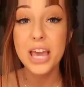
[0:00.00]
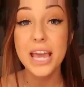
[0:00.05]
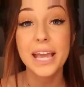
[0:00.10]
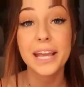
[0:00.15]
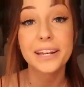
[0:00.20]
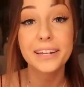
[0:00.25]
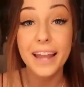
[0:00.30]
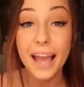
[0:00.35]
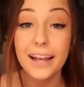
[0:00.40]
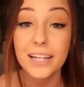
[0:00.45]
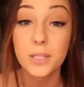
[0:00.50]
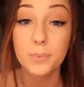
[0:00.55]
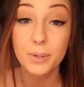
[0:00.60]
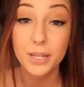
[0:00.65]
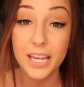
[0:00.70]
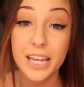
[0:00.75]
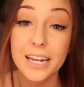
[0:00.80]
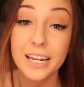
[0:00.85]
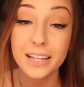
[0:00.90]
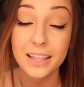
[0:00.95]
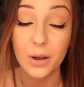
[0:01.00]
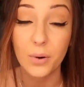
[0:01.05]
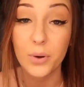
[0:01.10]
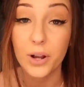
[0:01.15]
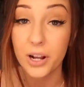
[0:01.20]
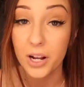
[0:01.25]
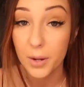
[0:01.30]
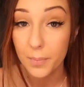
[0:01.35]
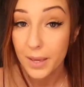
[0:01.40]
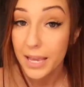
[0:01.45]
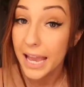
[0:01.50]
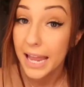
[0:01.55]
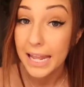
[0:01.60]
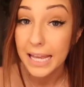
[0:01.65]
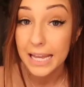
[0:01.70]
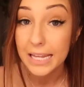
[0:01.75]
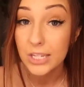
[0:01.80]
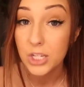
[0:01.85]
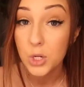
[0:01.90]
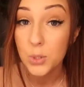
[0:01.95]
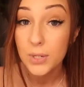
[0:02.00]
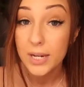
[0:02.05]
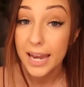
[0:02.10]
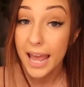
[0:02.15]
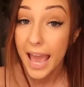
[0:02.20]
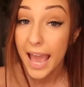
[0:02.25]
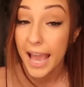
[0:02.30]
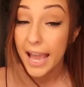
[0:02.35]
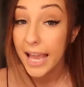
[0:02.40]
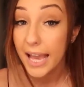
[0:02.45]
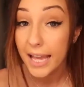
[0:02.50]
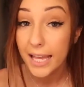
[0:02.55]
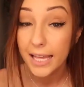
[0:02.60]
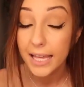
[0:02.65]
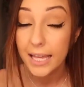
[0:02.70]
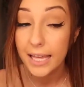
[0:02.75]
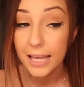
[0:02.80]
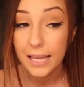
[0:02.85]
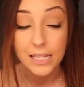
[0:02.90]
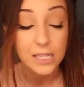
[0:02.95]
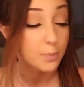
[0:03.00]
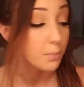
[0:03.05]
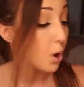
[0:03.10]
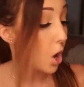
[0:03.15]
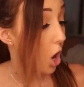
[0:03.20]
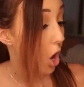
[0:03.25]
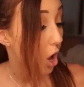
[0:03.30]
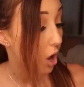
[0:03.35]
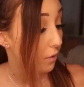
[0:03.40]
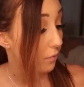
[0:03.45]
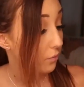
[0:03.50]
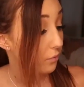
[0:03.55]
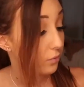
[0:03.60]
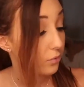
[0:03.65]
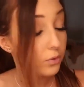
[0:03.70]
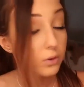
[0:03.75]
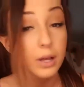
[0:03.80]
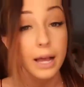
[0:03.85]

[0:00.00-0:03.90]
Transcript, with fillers: The next bikini that we're gonna be getting into today is mauve.